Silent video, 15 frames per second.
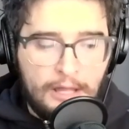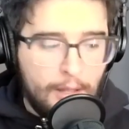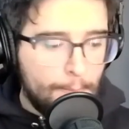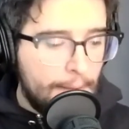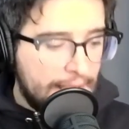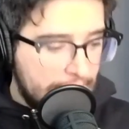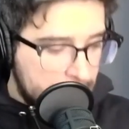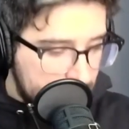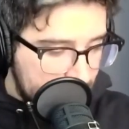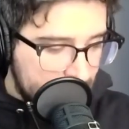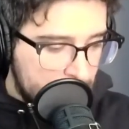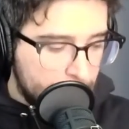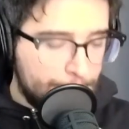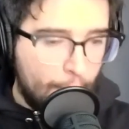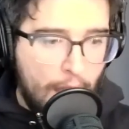by
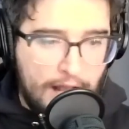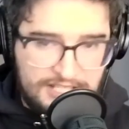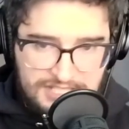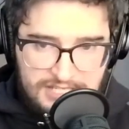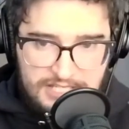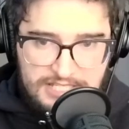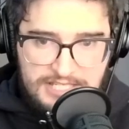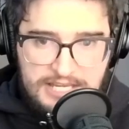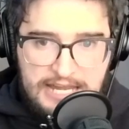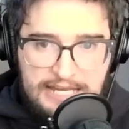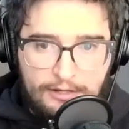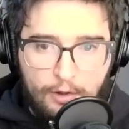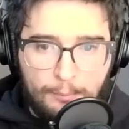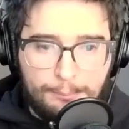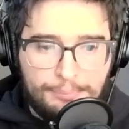clicking boxes and
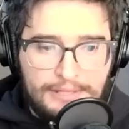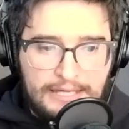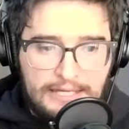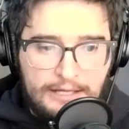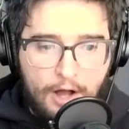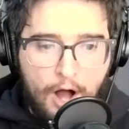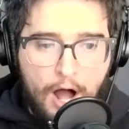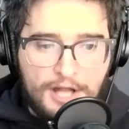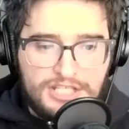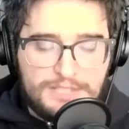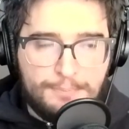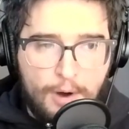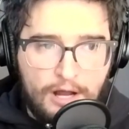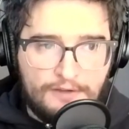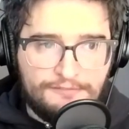it'll be on
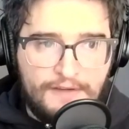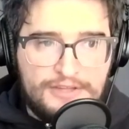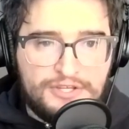Spotify.